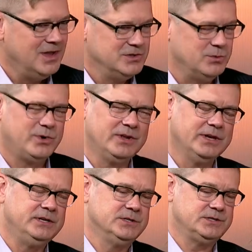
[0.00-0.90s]
So
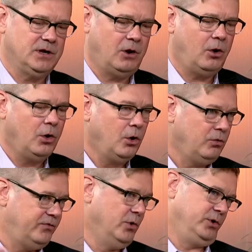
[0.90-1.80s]
really just a whole
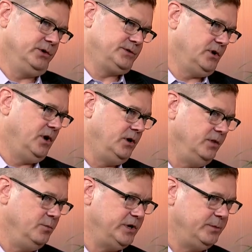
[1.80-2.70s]
focus on
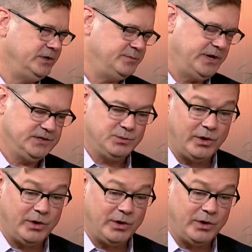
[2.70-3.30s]
the B2B space.